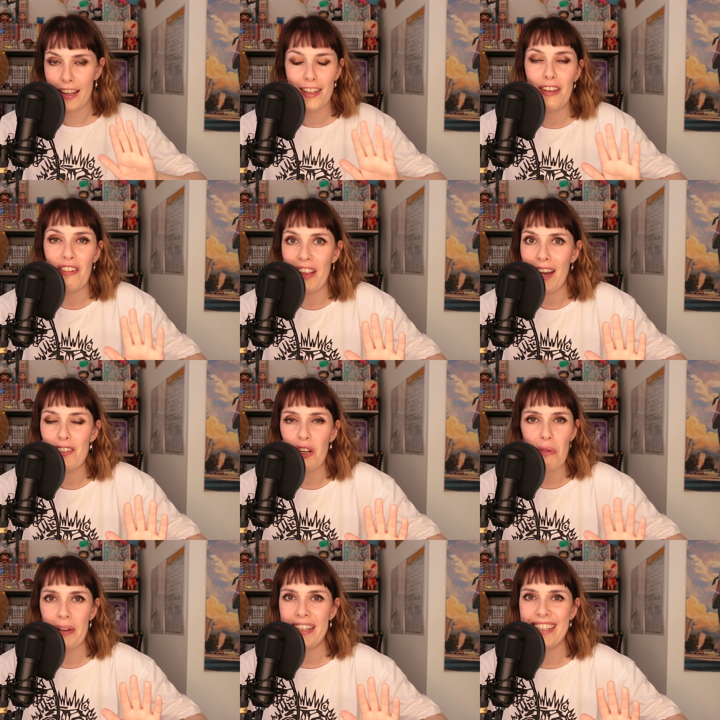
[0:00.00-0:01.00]
You're allowed
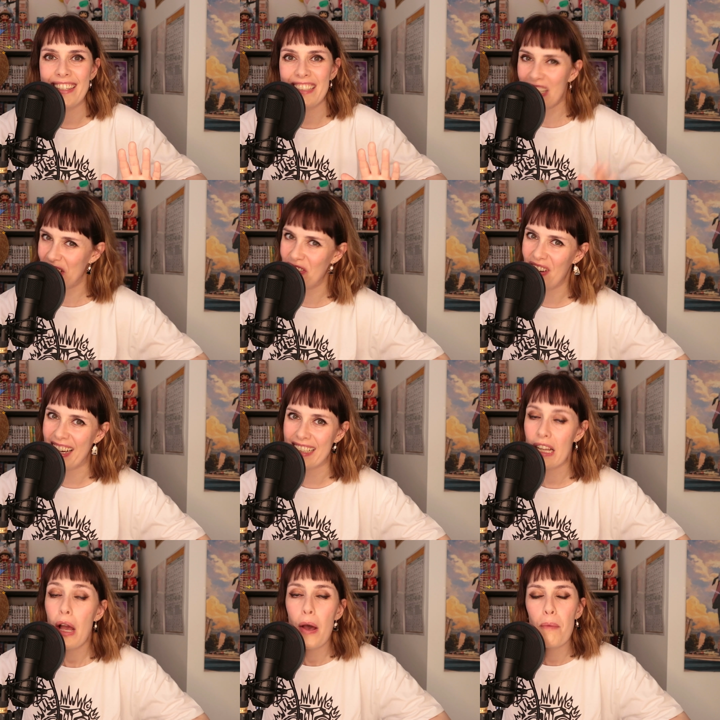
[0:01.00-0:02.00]
your opinion, it's
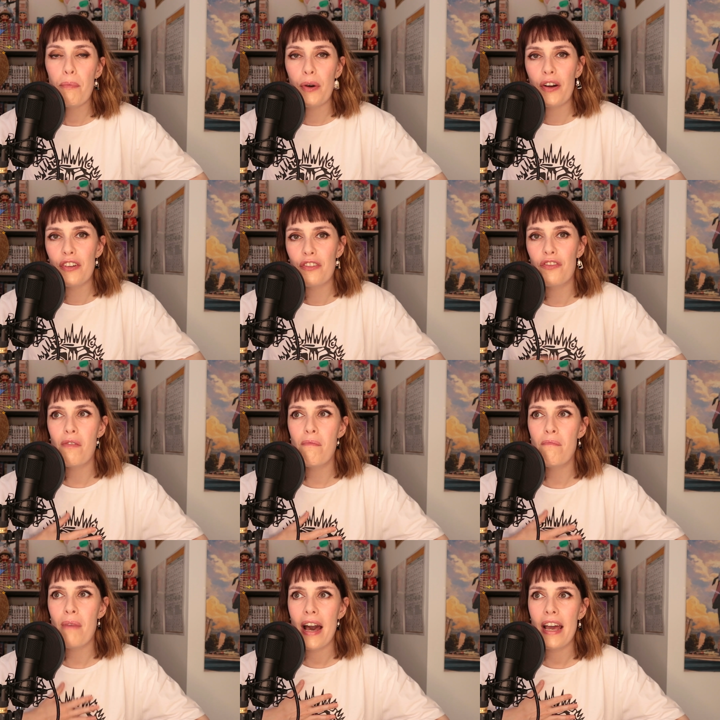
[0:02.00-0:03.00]
fine. But
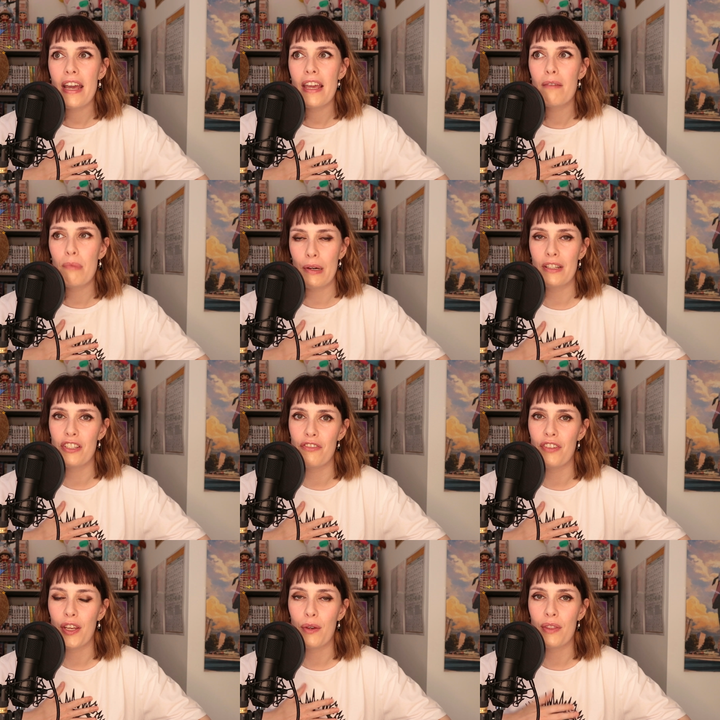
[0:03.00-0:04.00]
from my point
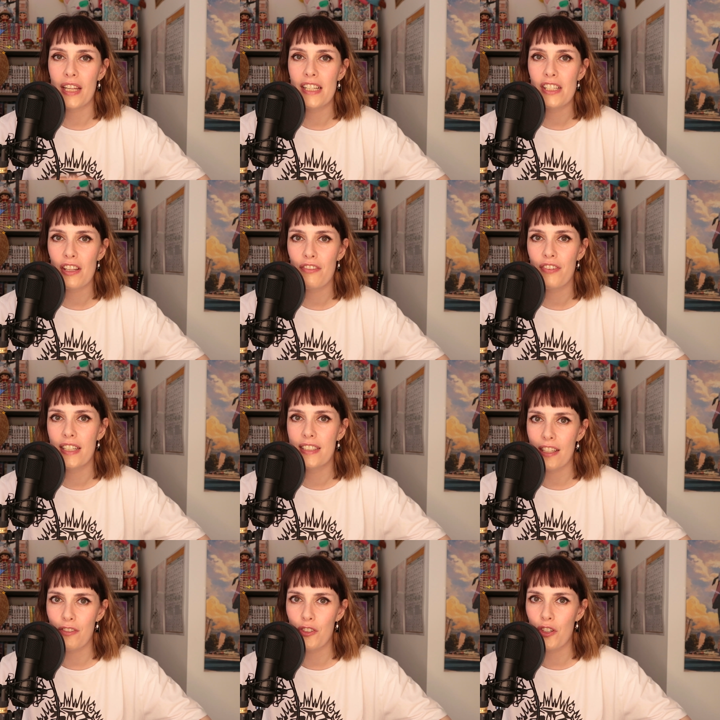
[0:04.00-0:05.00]
of view, these are the fights
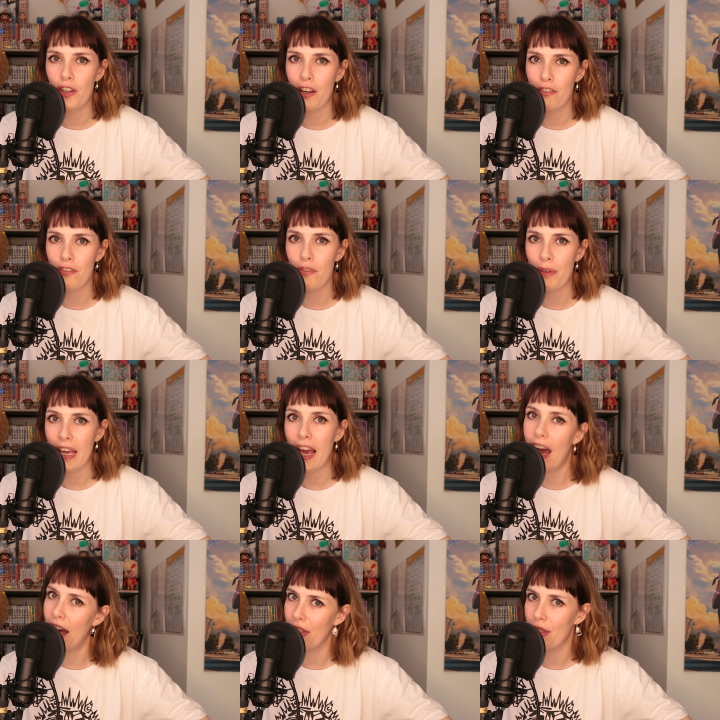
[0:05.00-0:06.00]
that have stood out for
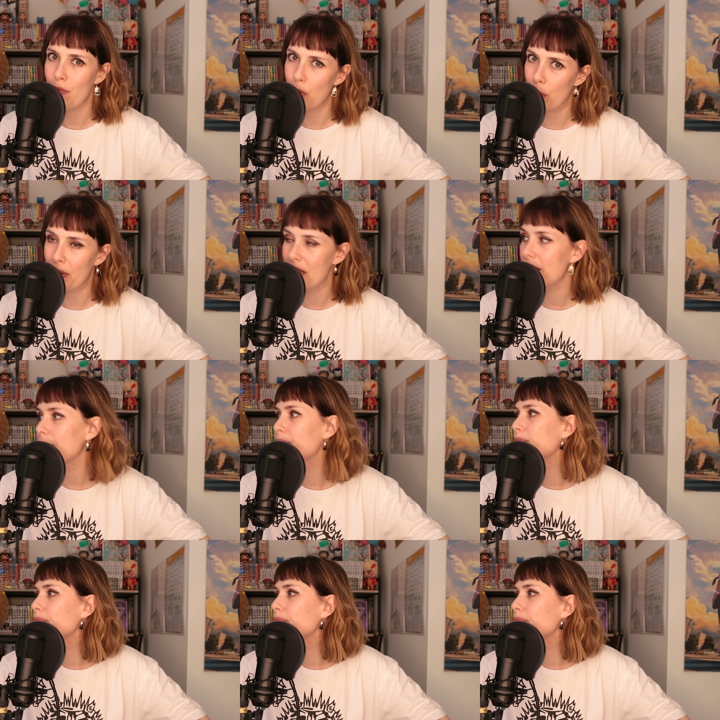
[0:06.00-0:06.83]
me at the moment.